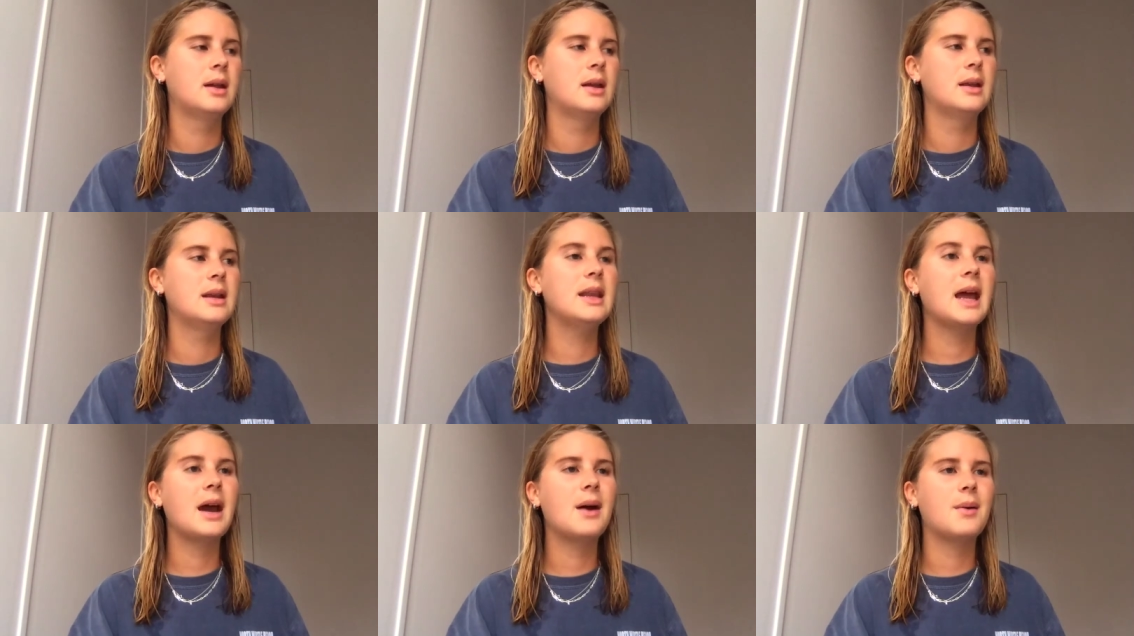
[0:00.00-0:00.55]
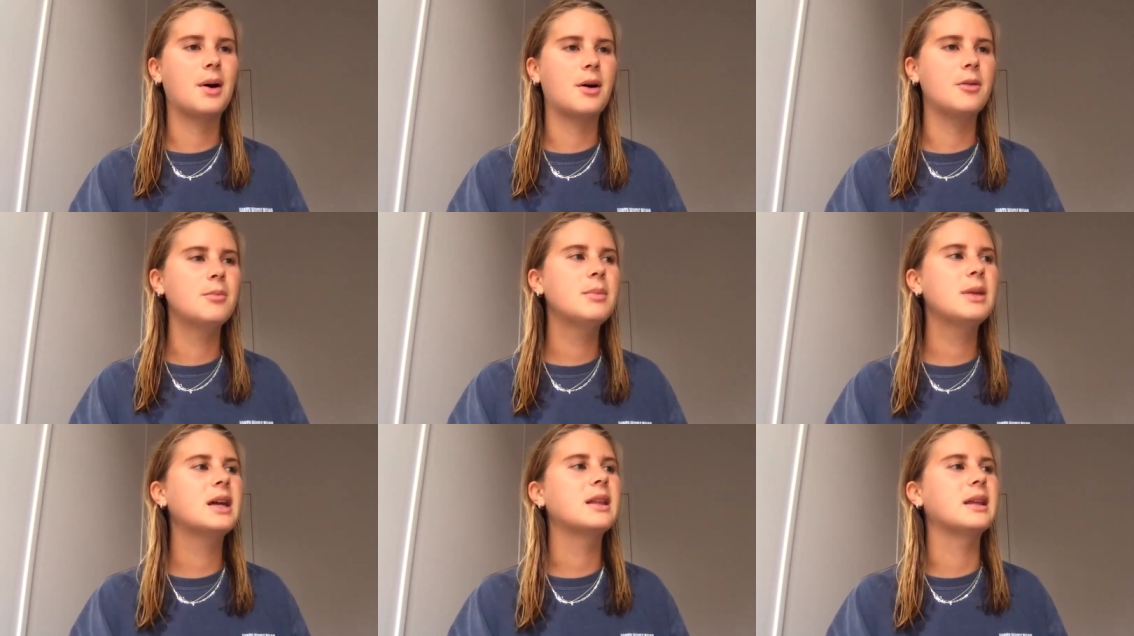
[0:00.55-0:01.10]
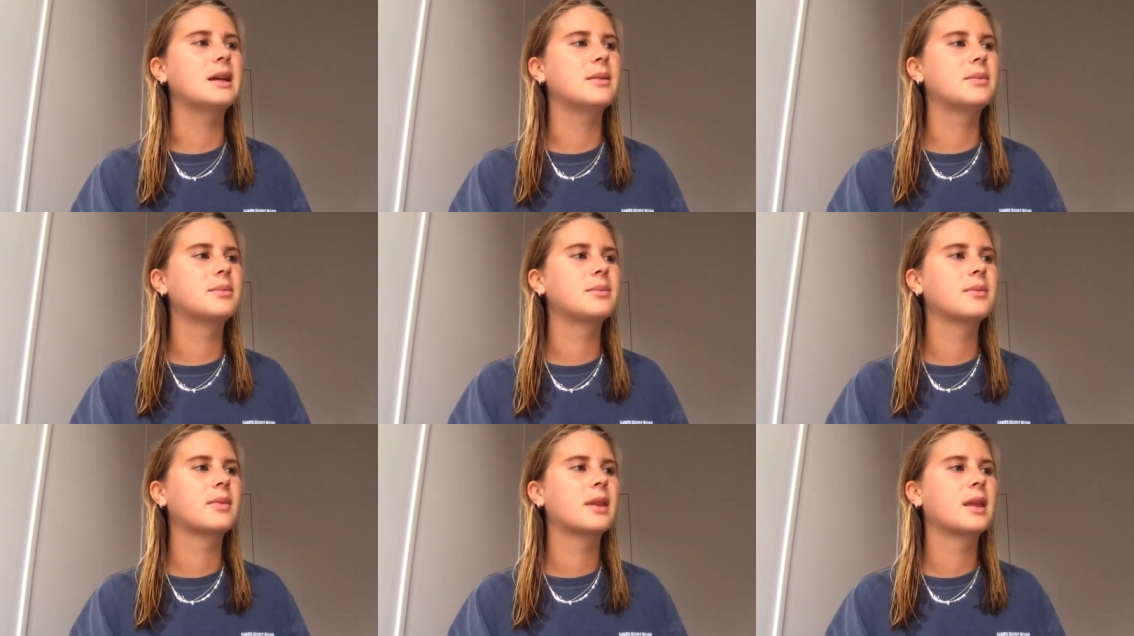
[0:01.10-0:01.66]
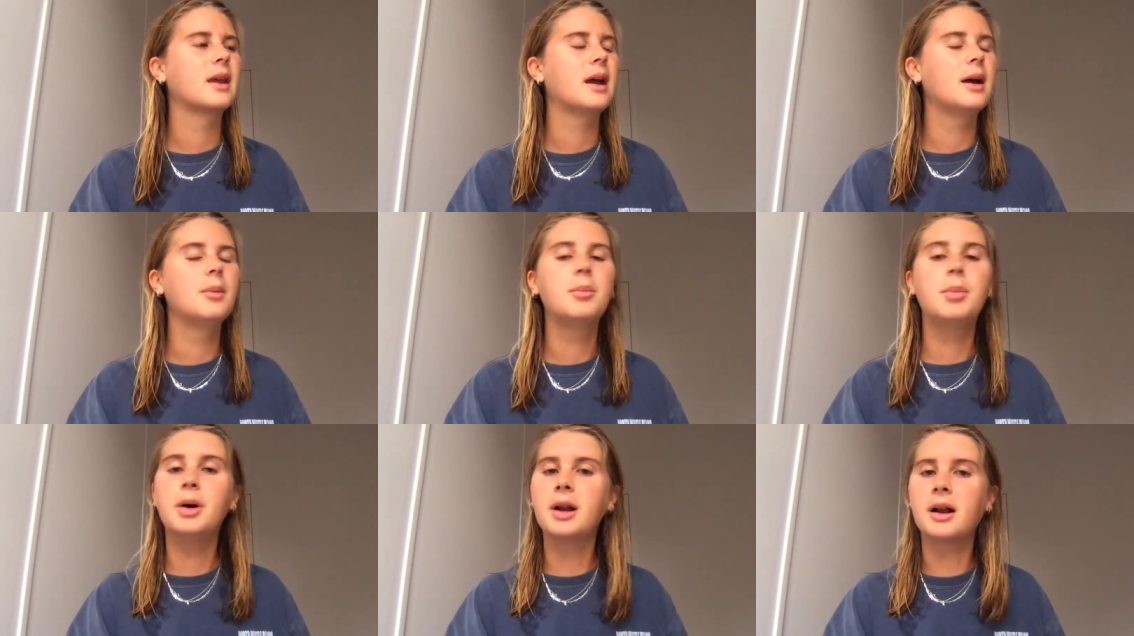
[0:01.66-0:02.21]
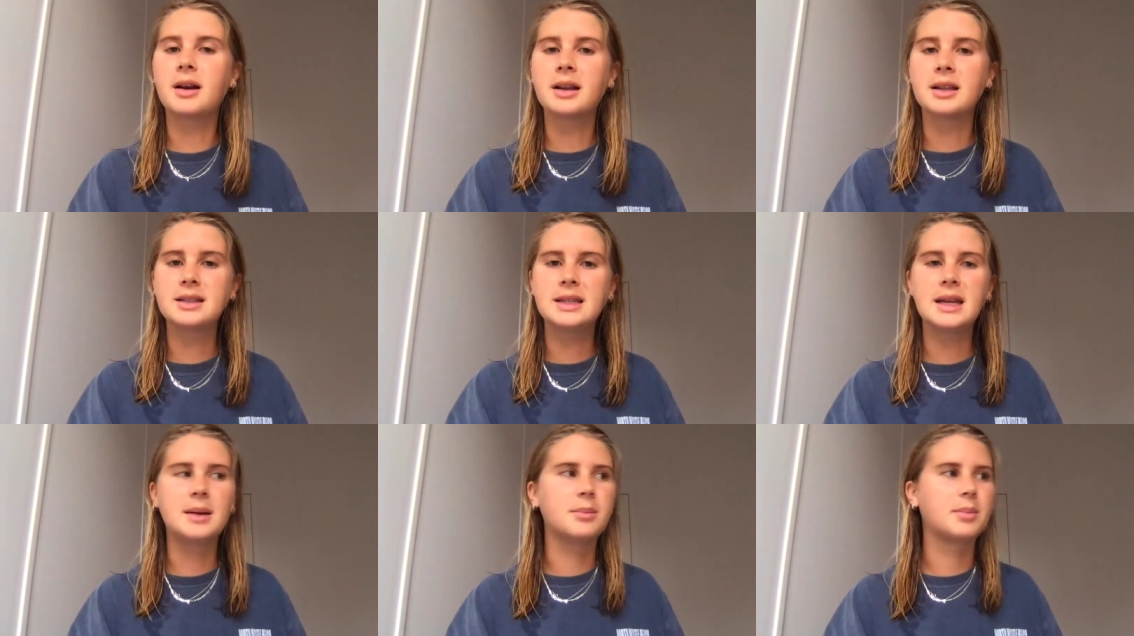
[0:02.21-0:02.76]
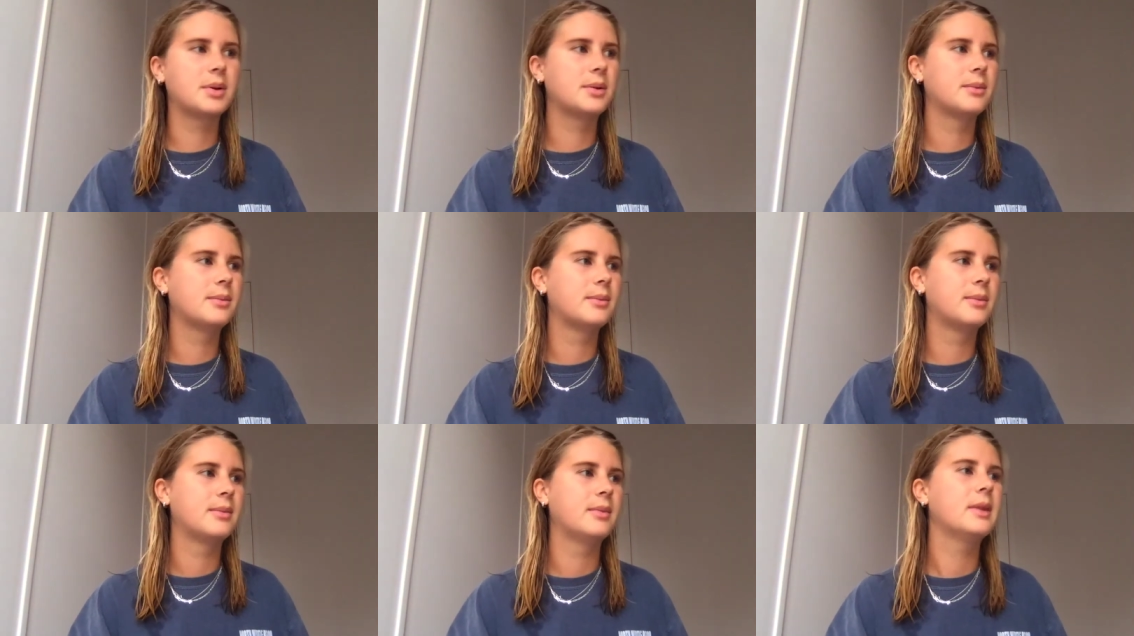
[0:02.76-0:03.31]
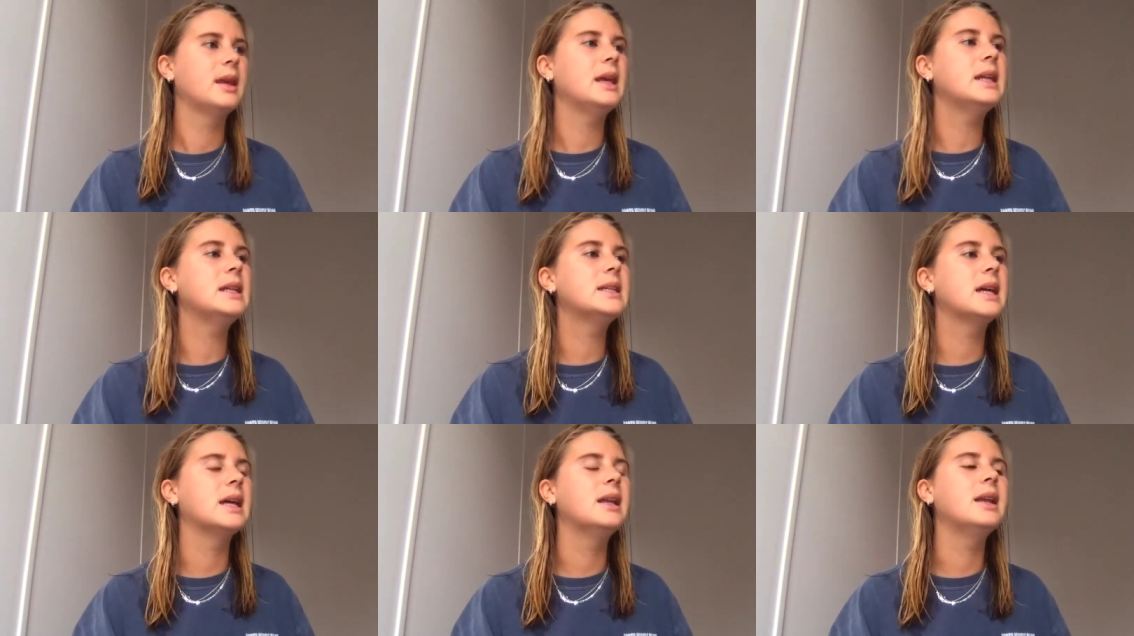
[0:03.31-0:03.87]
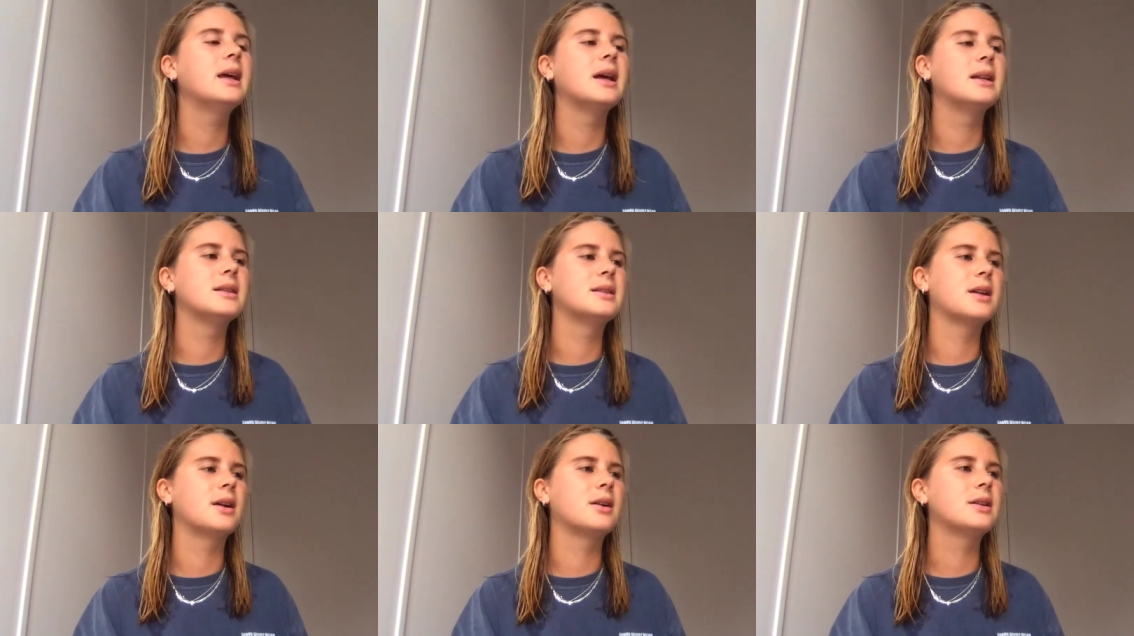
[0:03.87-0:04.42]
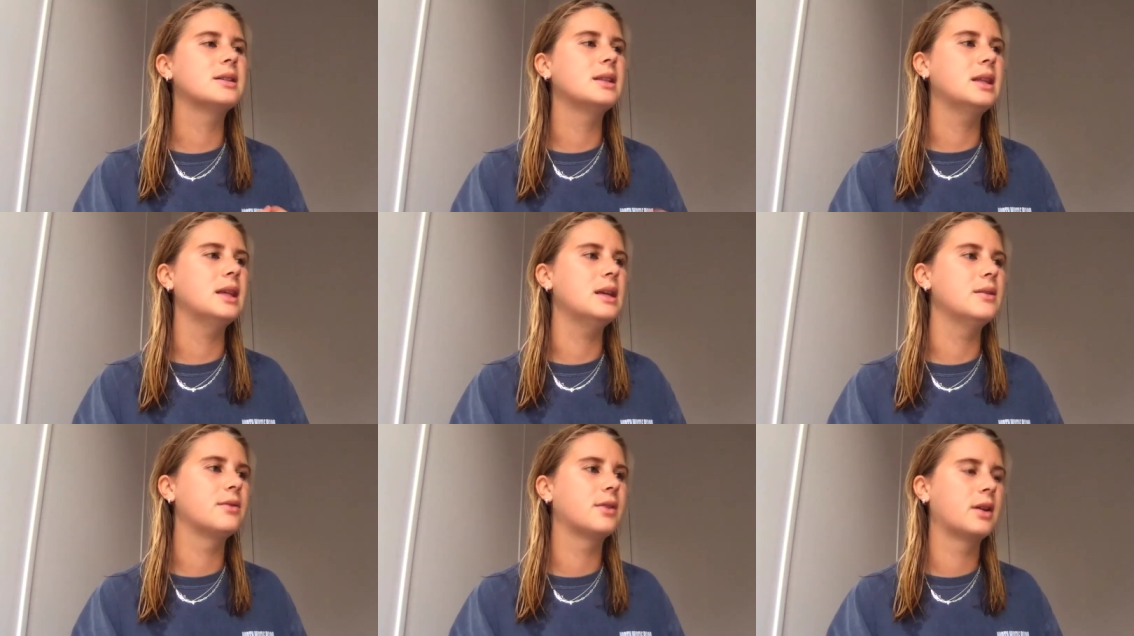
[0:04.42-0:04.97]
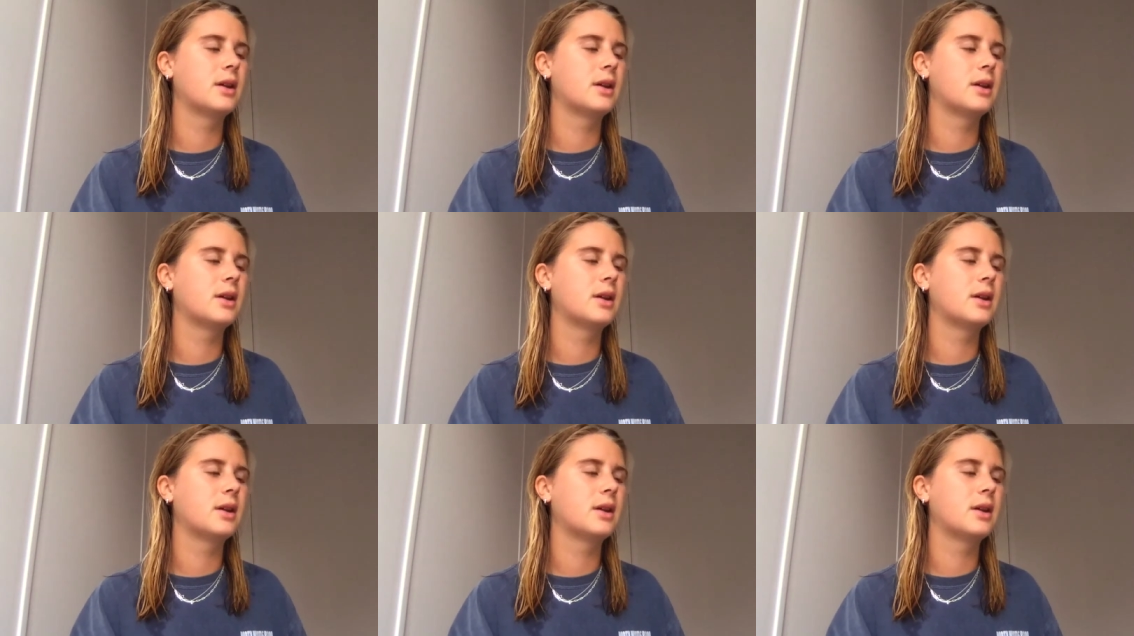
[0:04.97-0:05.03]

Now I'll mail it. Put on the stamp. He did and started to leave.